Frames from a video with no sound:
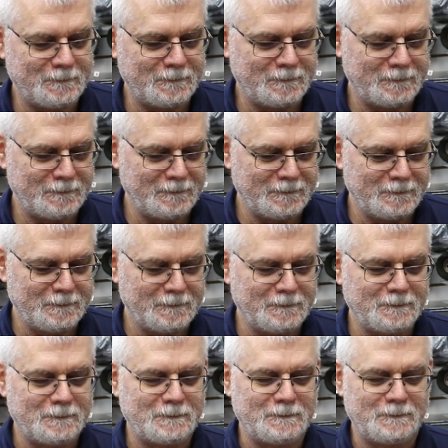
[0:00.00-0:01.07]

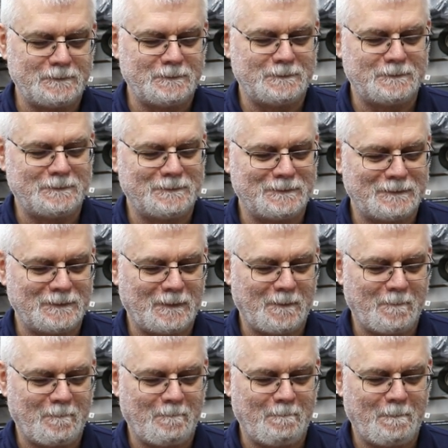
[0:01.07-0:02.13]

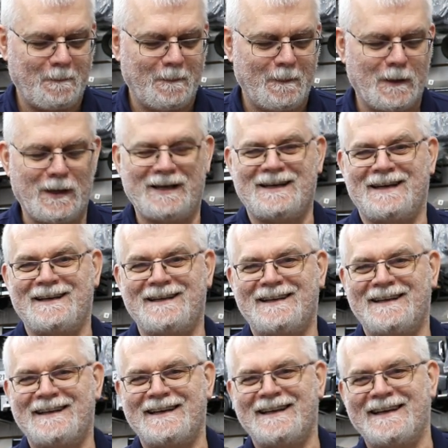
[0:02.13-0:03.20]

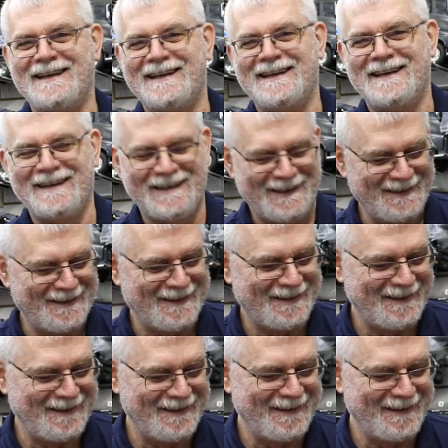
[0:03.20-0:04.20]
(silent)